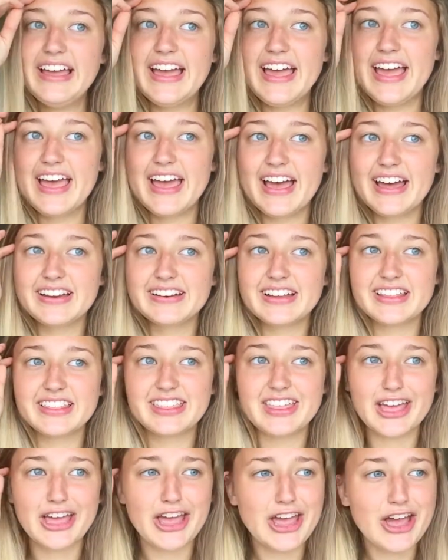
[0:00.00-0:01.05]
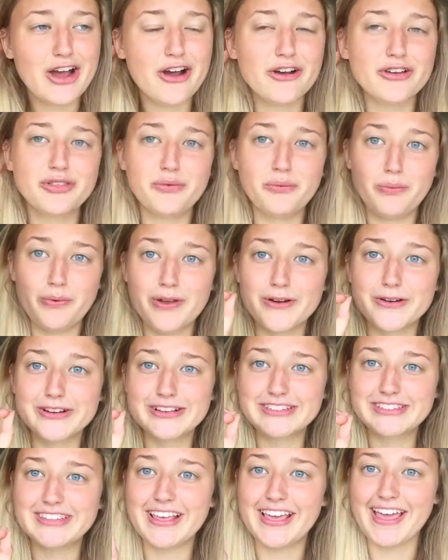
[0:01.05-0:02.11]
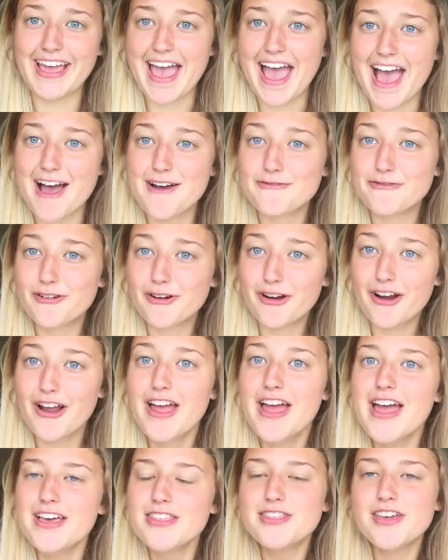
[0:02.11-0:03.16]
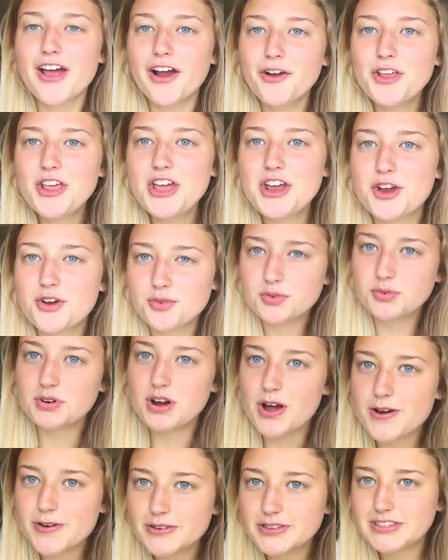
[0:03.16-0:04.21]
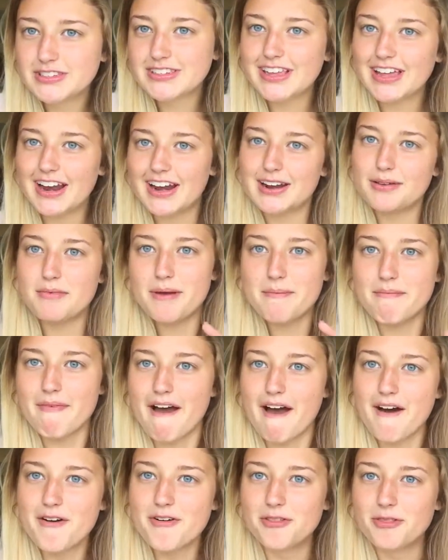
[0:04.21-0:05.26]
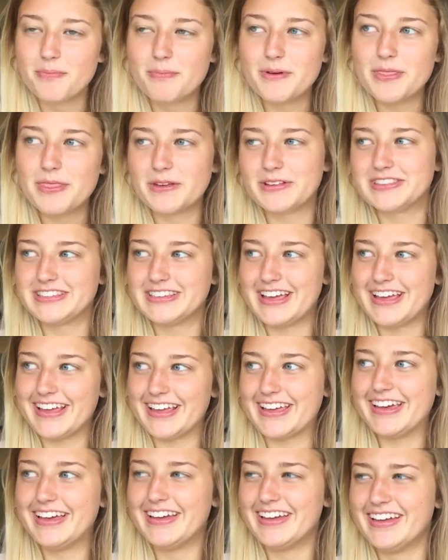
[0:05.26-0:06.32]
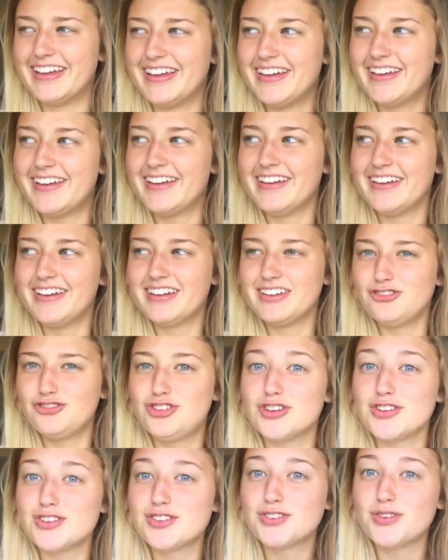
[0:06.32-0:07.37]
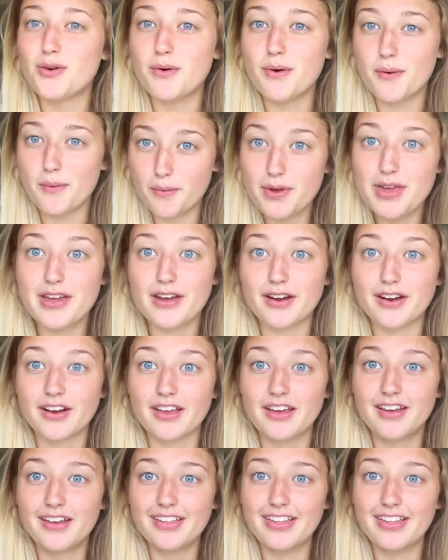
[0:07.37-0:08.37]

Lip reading: And they are the weirdest thing ever. They aren't gross, get out of my mouth, but it's just weird.